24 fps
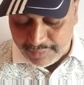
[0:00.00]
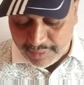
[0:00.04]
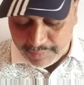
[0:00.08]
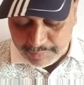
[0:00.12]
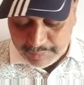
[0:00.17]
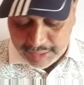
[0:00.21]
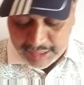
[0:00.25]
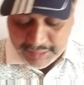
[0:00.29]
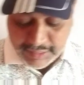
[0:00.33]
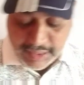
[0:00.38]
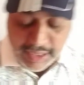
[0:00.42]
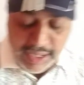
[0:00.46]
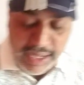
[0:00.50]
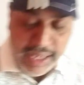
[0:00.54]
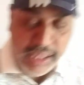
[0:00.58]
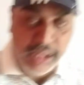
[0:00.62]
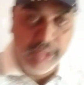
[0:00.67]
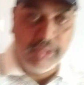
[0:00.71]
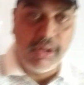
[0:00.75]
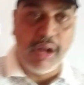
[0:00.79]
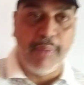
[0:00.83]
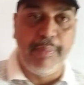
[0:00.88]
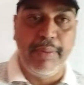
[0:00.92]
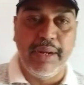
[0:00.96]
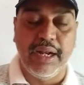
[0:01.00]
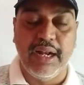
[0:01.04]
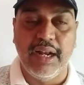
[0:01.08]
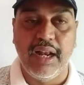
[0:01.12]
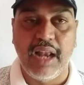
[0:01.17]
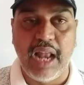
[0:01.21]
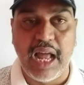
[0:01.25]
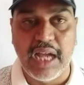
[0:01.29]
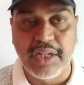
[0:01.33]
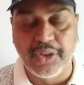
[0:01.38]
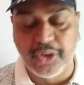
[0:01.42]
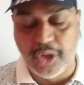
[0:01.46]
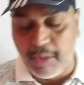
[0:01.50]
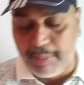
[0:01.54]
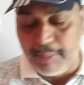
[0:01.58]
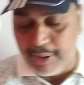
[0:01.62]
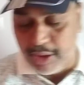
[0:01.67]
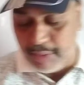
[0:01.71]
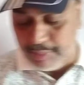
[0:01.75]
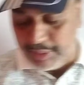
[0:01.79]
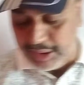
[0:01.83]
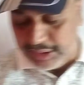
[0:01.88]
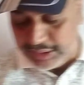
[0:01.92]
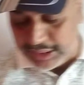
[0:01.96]
from this, the next topic and last topic
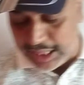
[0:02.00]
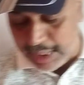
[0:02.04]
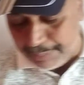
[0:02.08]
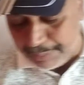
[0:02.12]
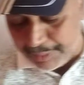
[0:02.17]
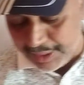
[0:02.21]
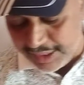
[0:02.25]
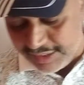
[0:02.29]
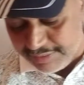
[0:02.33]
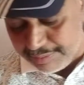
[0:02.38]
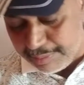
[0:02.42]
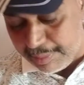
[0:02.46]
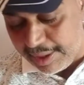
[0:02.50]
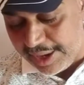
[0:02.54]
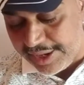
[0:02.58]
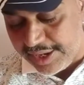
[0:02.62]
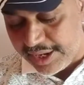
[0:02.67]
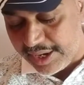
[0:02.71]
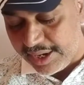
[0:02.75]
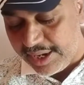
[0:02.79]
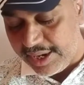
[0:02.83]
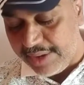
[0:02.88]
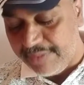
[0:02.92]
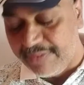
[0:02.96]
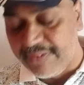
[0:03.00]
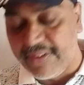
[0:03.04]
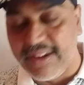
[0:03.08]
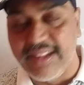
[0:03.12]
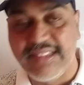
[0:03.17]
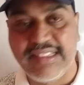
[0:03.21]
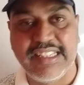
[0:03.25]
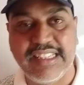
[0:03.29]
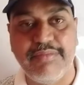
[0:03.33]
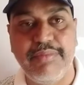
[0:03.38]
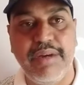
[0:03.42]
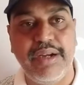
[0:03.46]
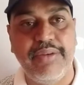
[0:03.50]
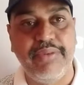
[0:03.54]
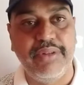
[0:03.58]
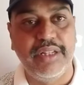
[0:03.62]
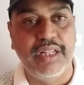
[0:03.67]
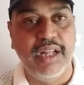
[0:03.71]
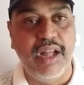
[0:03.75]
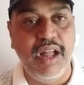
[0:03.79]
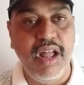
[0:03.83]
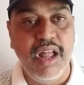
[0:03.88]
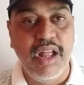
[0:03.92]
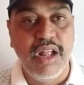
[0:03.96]
of the chapter is major differences between
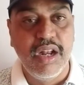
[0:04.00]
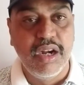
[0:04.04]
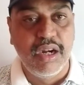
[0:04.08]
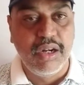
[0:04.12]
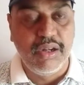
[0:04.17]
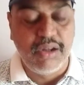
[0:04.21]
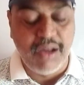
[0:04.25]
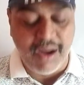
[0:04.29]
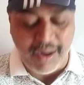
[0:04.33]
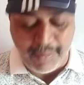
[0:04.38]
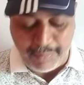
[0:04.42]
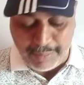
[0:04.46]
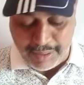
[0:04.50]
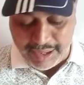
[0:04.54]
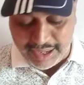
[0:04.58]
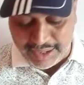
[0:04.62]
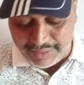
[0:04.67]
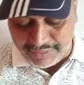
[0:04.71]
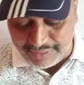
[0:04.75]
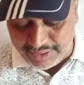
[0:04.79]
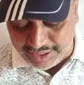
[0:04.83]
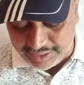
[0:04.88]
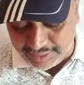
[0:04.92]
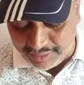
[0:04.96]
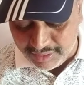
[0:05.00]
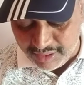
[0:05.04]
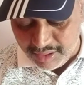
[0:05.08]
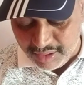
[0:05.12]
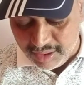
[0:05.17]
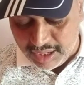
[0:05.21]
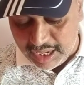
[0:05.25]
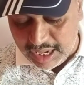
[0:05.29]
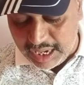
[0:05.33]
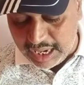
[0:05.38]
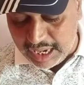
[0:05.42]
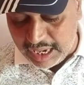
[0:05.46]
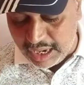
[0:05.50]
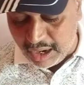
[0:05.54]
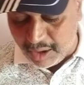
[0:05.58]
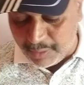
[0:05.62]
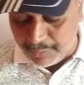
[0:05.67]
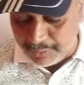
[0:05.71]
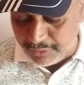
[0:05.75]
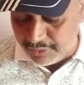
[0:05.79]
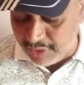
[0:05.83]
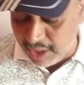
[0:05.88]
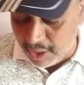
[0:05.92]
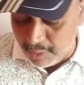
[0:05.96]
the Doppler effect of
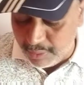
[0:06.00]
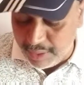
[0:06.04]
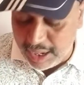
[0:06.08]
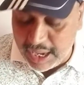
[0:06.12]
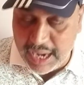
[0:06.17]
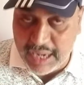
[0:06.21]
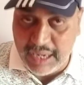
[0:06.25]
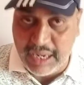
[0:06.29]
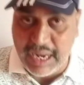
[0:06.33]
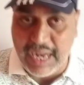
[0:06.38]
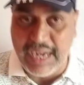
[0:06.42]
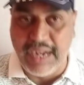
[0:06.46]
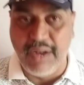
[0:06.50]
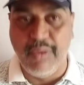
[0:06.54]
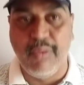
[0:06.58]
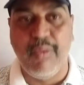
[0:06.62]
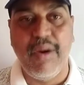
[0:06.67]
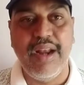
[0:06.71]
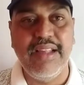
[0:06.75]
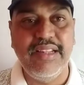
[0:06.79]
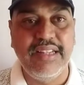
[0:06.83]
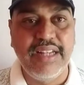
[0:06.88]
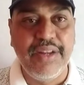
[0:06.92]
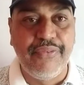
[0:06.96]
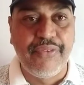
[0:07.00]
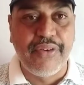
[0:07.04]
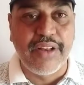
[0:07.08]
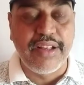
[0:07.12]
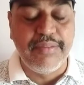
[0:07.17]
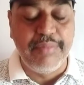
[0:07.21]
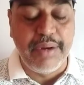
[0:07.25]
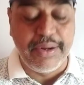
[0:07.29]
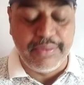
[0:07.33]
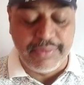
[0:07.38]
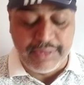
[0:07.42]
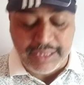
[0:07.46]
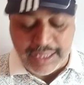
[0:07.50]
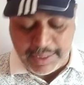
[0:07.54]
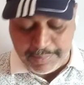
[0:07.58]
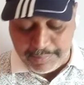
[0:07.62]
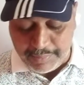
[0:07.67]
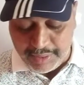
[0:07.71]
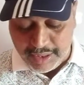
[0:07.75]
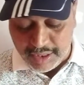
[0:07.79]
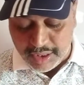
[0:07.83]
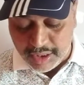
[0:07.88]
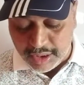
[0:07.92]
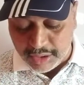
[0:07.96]
sound and light. What is the difference between them?
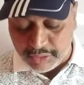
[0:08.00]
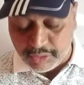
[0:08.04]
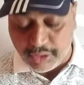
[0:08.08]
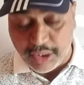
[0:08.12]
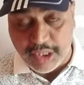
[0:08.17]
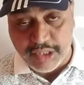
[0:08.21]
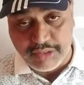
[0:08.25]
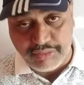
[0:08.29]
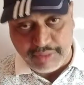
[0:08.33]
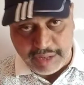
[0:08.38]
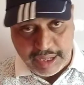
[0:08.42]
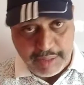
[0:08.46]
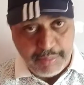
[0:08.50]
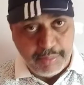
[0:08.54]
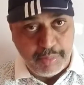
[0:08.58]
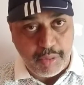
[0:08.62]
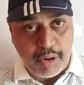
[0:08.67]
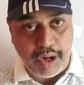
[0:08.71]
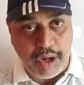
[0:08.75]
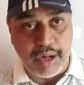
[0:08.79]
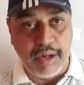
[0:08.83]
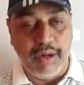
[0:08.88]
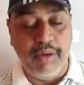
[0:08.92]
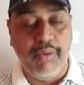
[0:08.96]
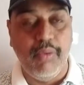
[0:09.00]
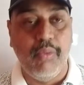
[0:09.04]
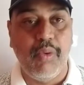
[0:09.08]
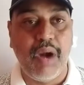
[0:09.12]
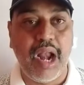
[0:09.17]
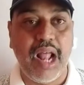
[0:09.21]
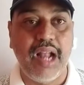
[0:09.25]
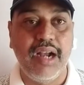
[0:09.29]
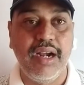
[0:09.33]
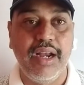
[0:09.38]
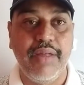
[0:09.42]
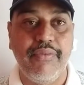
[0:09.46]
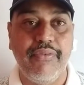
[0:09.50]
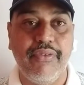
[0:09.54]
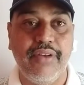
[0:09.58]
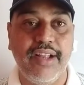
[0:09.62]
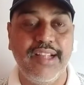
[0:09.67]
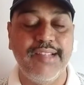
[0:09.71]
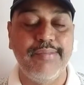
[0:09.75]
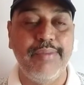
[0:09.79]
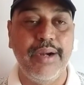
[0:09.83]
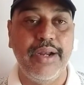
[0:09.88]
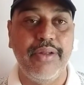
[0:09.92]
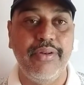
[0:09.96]
So it is very important. What are the
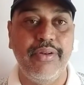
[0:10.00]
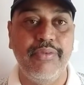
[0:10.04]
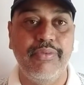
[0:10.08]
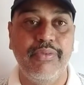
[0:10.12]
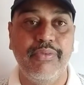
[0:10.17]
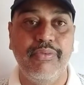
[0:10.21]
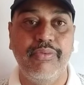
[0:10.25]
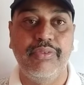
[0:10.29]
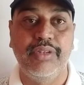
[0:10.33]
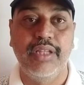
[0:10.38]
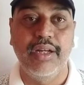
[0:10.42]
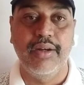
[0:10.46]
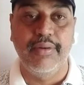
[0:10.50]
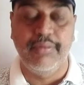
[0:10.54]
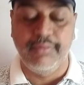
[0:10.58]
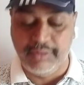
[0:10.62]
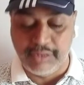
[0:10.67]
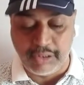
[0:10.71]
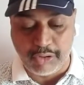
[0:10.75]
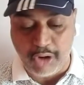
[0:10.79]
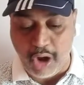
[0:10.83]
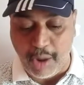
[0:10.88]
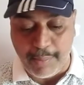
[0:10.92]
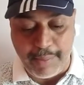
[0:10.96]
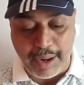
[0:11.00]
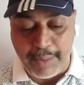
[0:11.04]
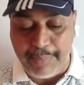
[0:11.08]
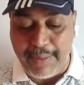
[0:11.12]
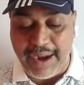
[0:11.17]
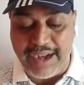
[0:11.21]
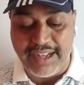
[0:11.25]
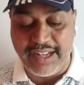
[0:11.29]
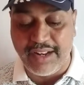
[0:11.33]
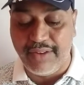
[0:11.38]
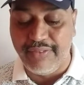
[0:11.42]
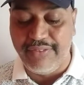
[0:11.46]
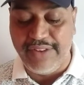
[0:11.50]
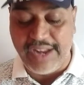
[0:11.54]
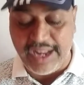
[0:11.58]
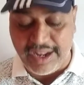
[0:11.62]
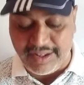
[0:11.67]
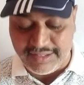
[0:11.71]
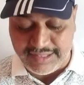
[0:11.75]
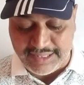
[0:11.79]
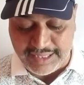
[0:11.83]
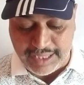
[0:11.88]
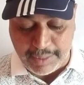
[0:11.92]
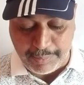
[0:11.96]
difference between the common factor we have
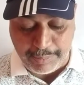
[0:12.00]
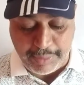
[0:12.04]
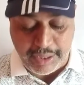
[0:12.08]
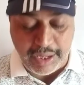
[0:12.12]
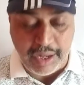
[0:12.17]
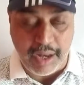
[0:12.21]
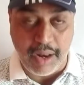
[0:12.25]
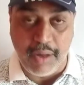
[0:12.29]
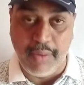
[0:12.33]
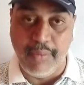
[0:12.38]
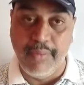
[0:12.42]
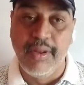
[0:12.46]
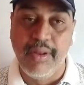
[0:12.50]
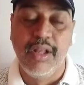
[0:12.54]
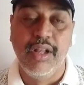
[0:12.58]
seen up till now?